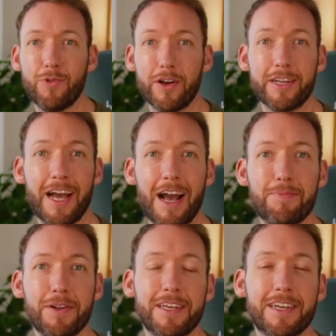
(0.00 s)
where I could
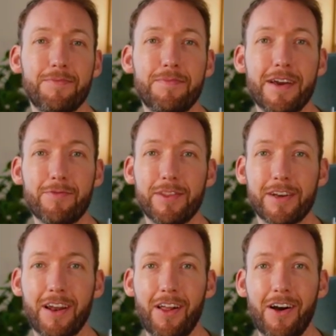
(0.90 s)
happily commit with
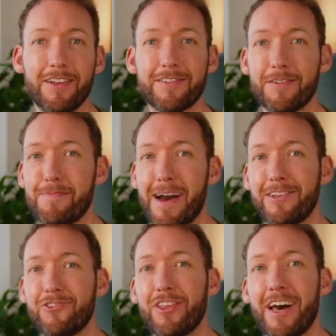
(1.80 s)
a client to
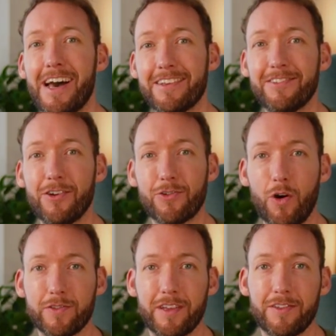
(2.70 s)
manage their SEO
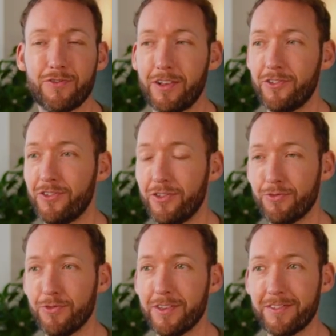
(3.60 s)
content strategy
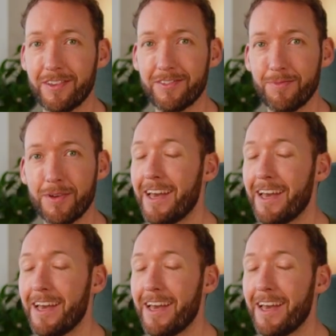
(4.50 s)
through this system.